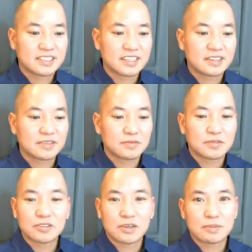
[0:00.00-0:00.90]
Again,
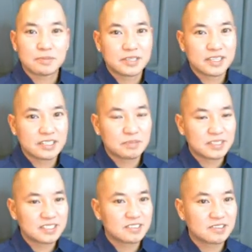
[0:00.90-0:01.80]
a drop in pH
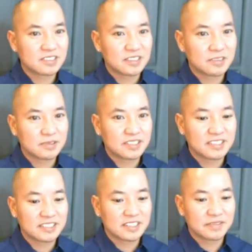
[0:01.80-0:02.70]
means there's increased
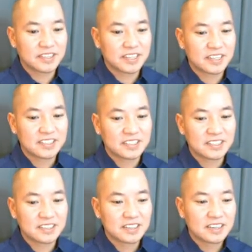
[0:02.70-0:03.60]
acidification.